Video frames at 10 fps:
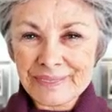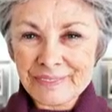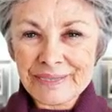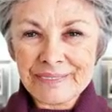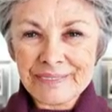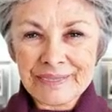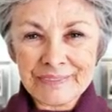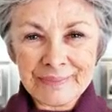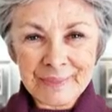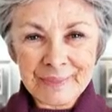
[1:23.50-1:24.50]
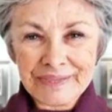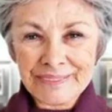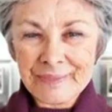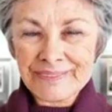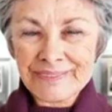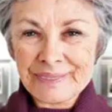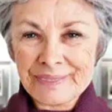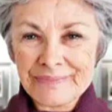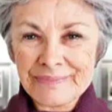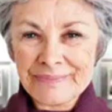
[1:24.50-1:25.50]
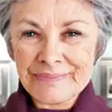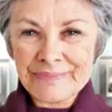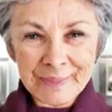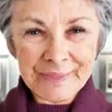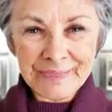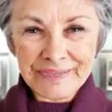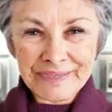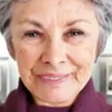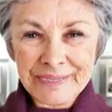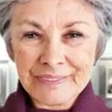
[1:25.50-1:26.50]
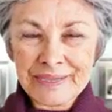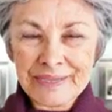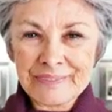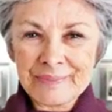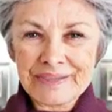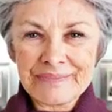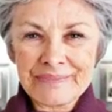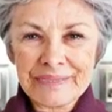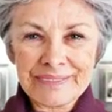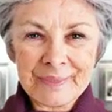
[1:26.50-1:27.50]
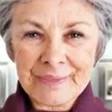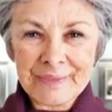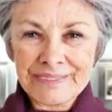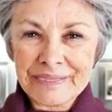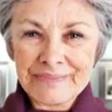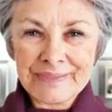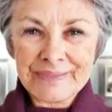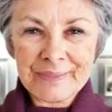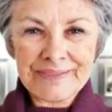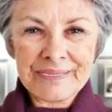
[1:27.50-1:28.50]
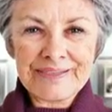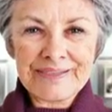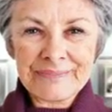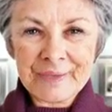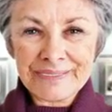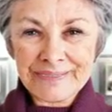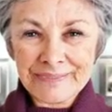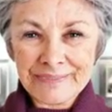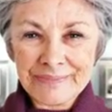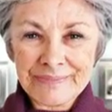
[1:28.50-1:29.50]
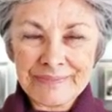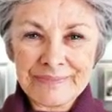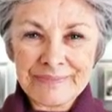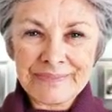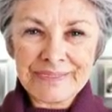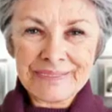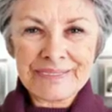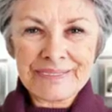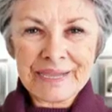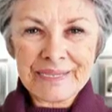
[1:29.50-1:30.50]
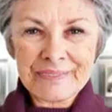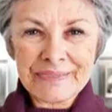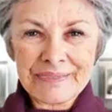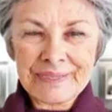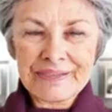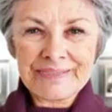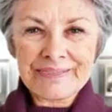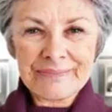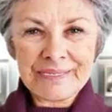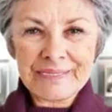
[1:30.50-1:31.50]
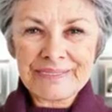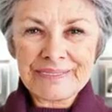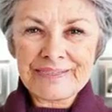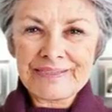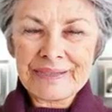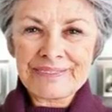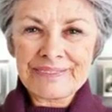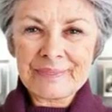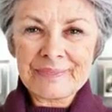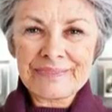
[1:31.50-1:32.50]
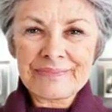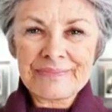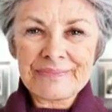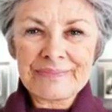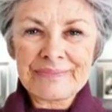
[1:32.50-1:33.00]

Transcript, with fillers: Other changes will also occur. Hormonal changes will affect almost every organ in the body. Some signs of early pregnancy include